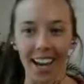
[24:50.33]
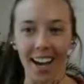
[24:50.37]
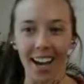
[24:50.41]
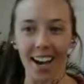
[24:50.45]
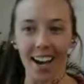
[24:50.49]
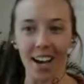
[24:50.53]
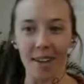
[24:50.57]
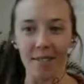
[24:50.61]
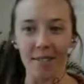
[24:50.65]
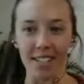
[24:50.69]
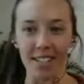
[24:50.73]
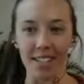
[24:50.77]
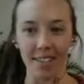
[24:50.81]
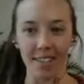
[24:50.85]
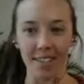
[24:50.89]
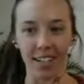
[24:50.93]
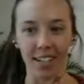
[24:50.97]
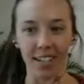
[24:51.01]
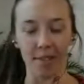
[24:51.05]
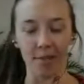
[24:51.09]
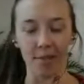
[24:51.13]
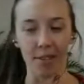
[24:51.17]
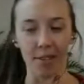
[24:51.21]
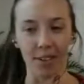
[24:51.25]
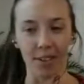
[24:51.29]
Okay, I
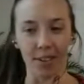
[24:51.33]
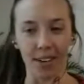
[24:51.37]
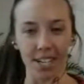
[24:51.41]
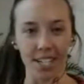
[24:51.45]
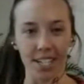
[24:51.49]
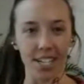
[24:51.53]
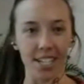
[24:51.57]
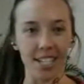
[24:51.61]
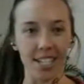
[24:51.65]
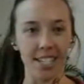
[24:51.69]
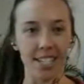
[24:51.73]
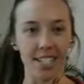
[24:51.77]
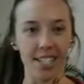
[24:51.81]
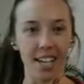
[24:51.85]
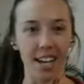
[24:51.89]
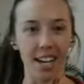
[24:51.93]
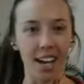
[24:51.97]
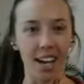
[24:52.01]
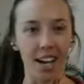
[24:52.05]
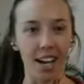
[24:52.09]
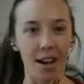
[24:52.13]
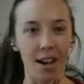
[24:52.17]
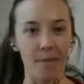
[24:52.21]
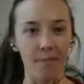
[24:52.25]
just have a couple more questions.